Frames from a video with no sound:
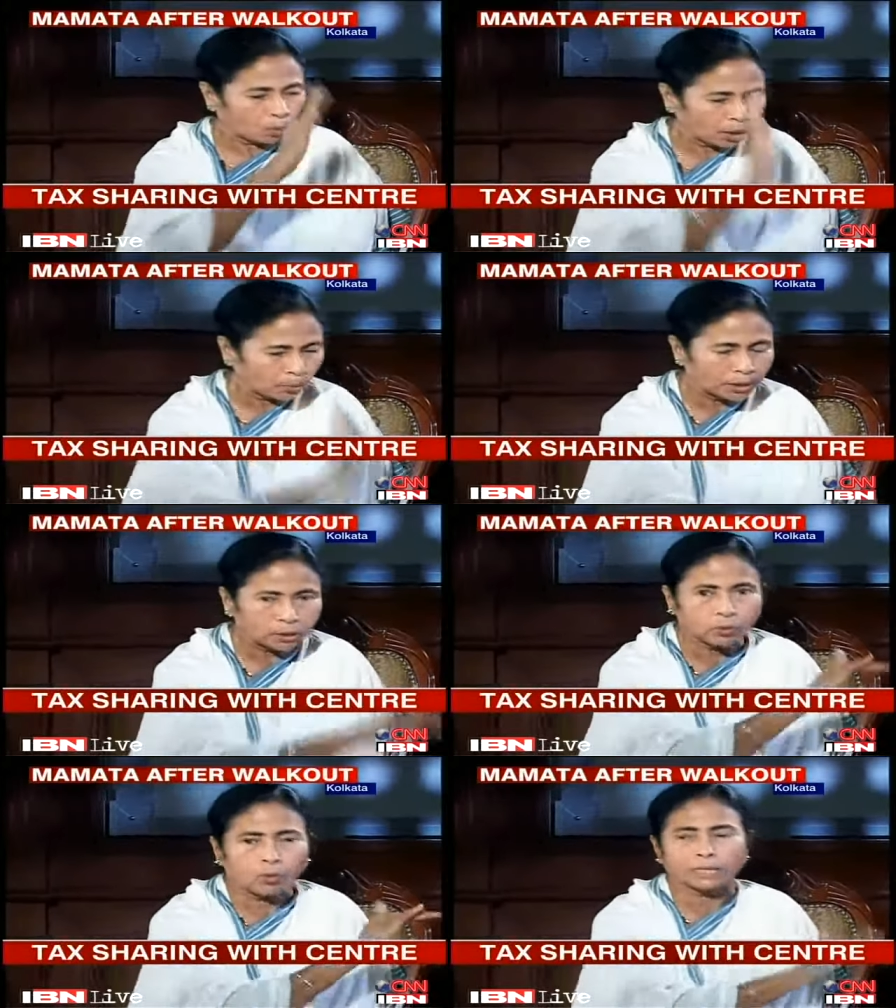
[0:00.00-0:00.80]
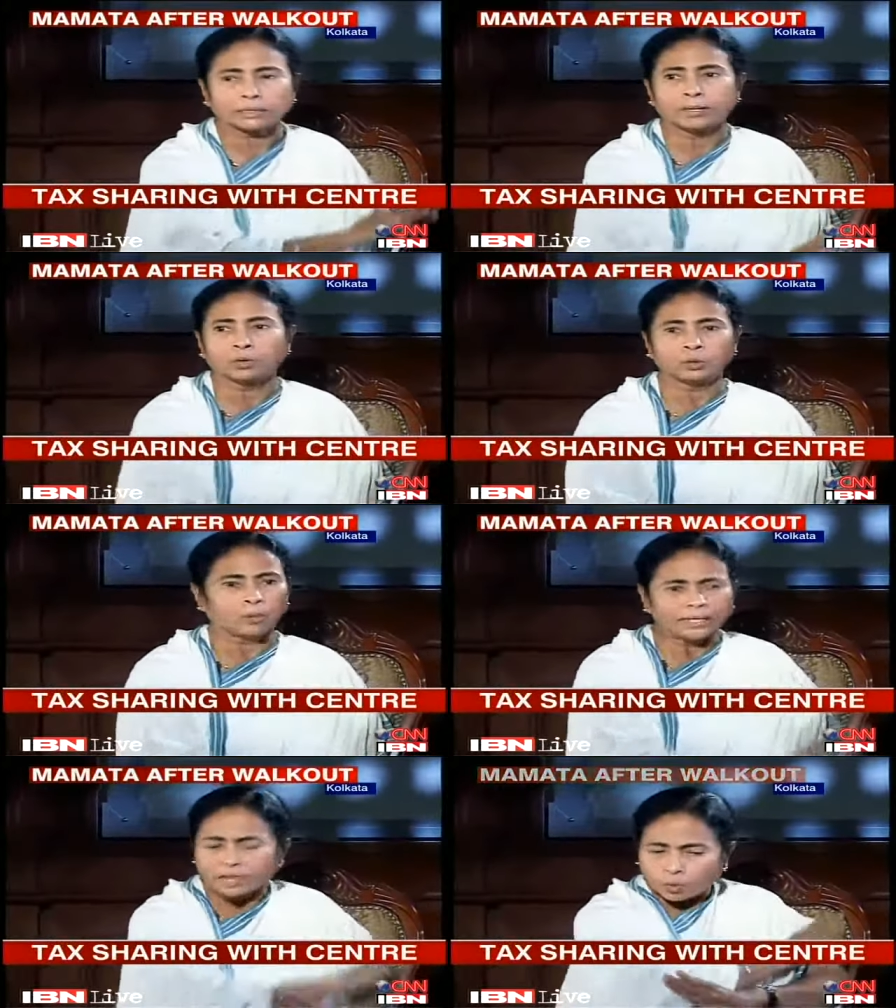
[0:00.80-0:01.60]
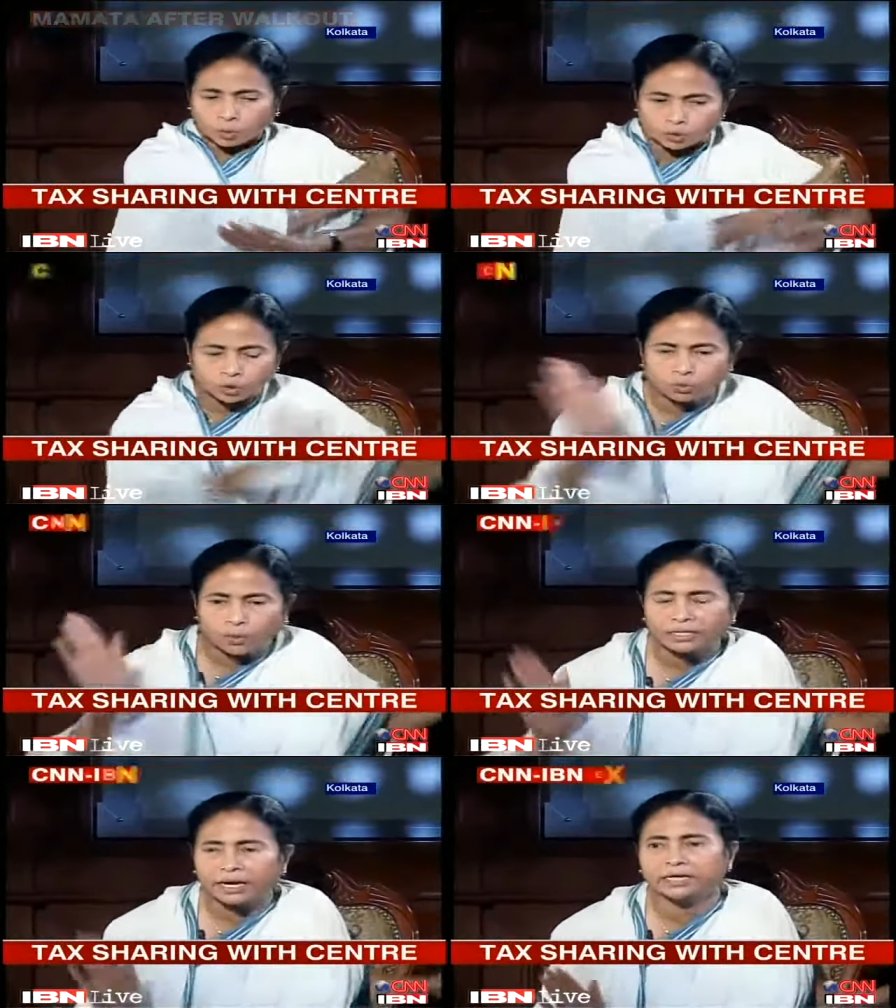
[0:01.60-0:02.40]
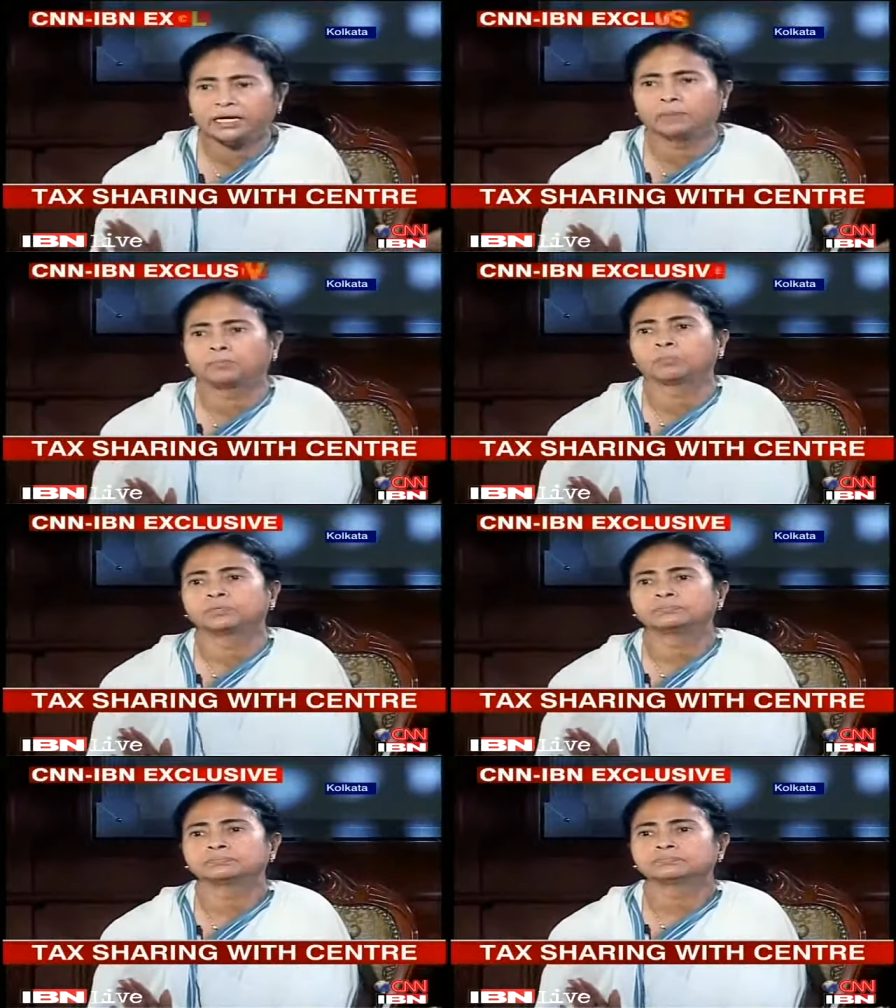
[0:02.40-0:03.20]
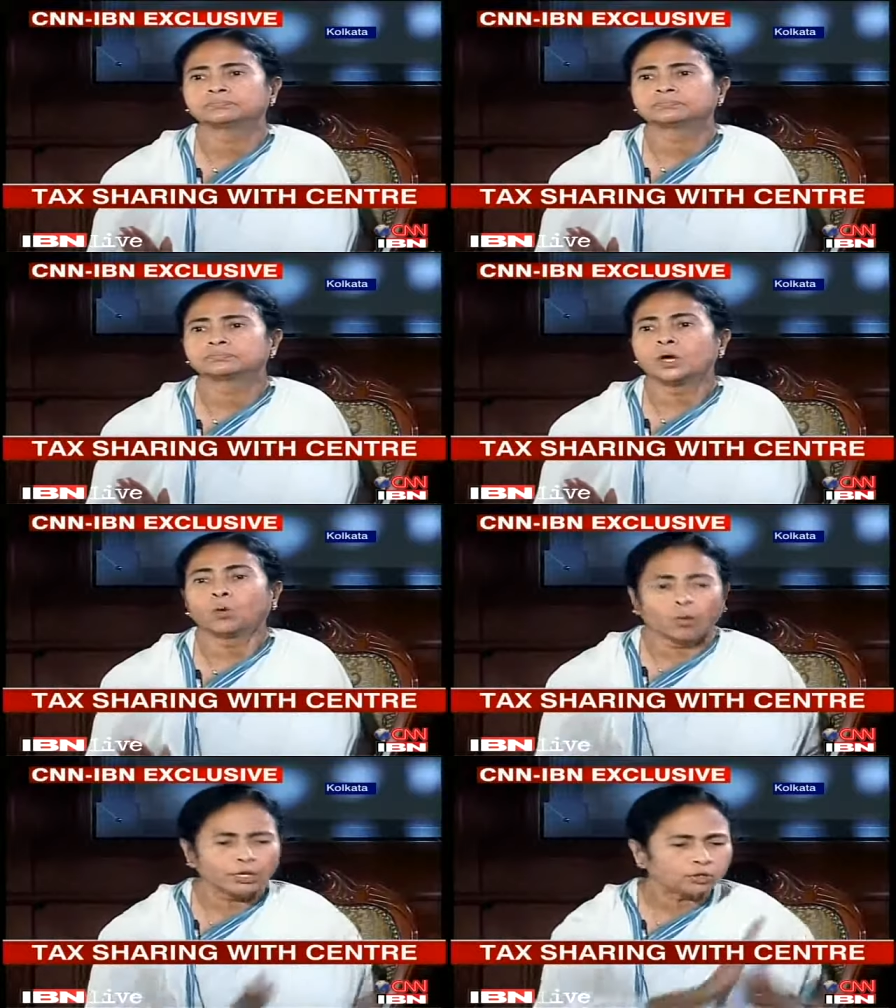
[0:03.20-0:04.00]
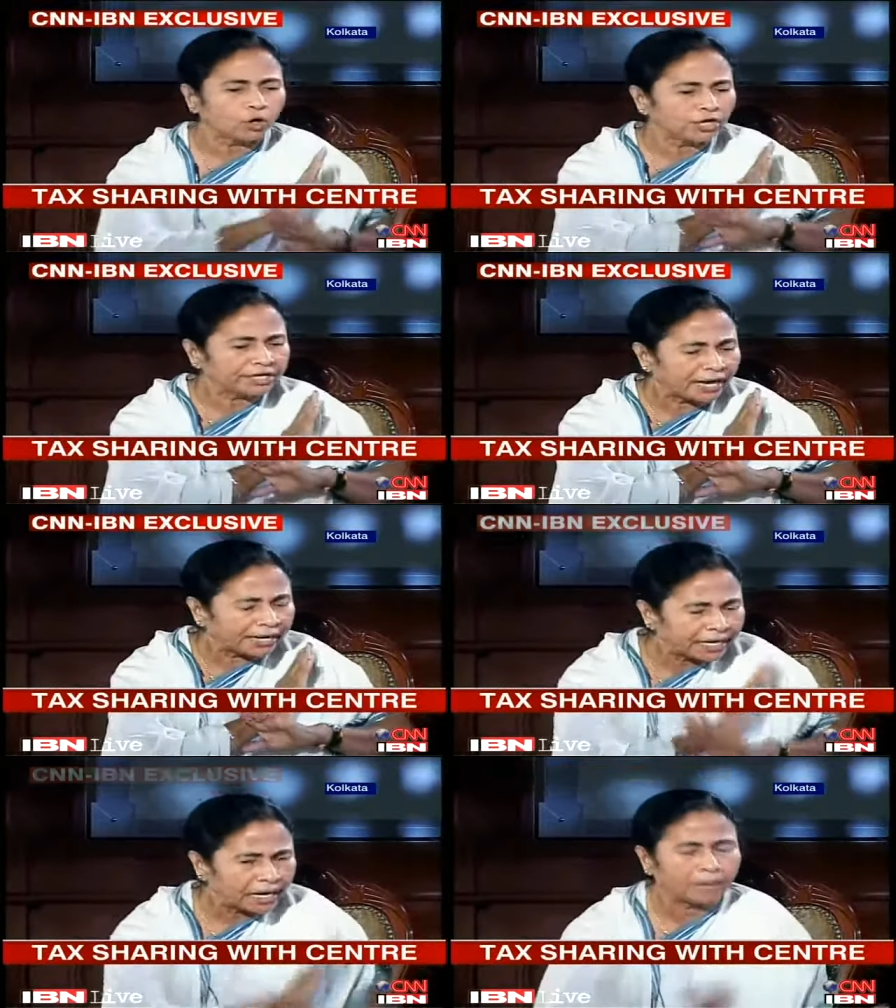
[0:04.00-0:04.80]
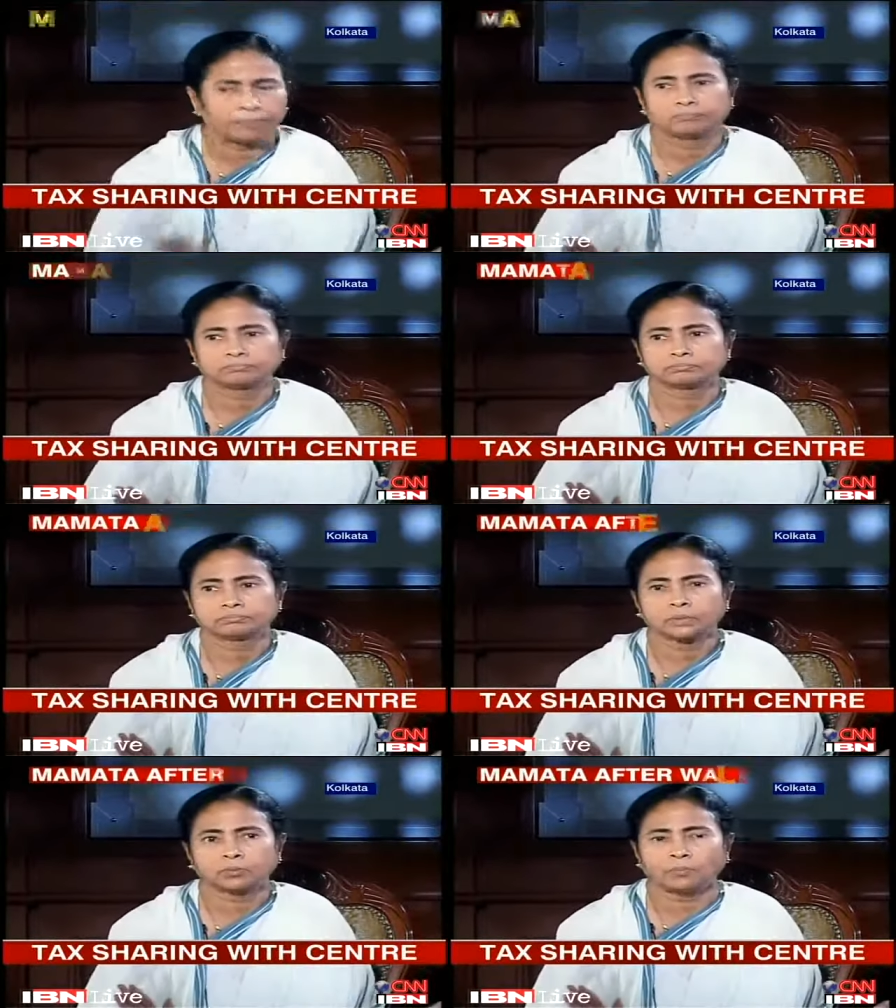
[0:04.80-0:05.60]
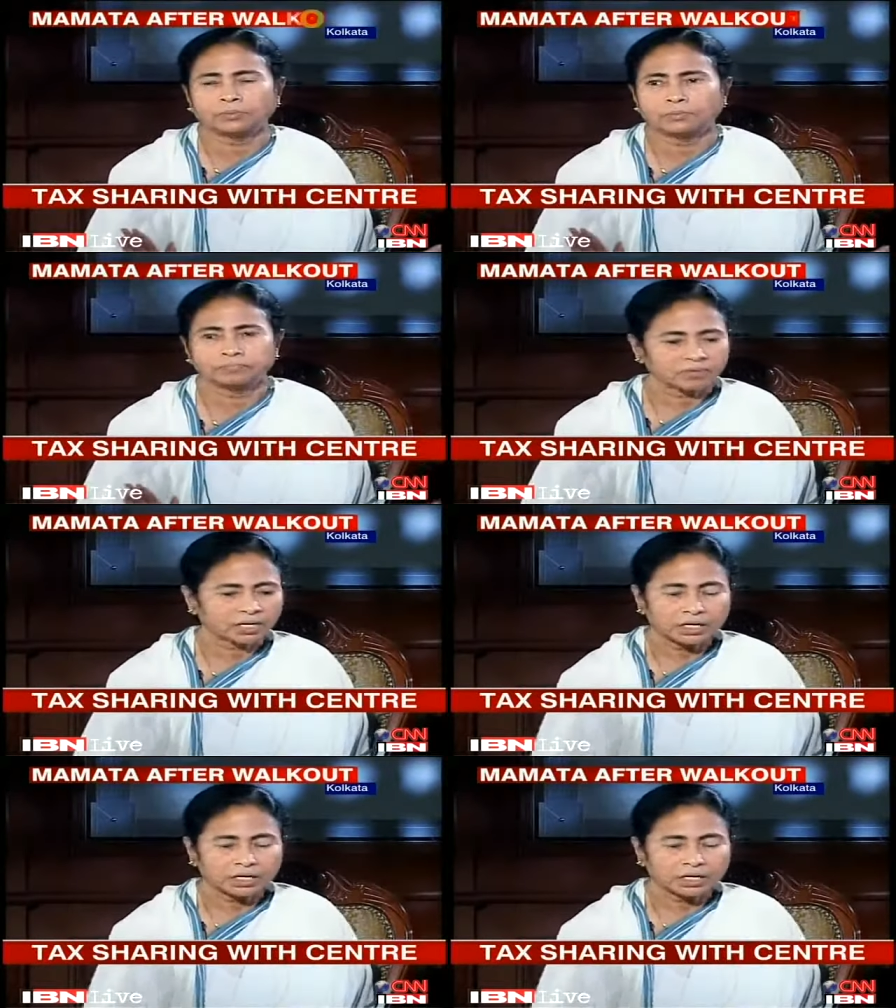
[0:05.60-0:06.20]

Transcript: We will do whatever we want. We don't want any help from them. We don't need any help from them.